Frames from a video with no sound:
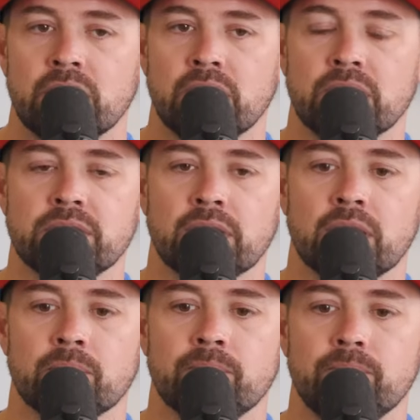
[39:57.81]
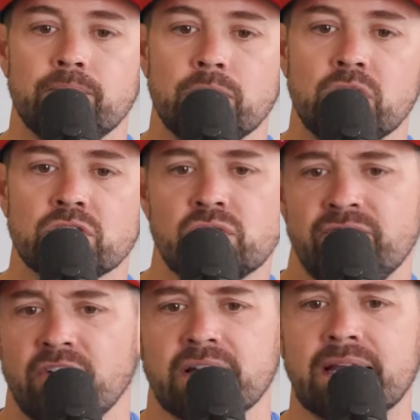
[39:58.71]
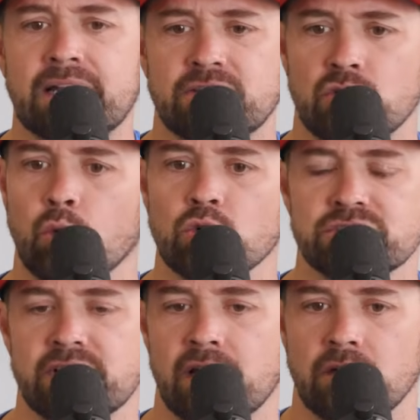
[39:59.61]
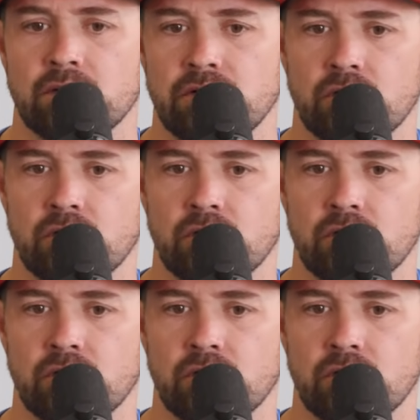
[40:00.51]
And, so I felt like I got the course down,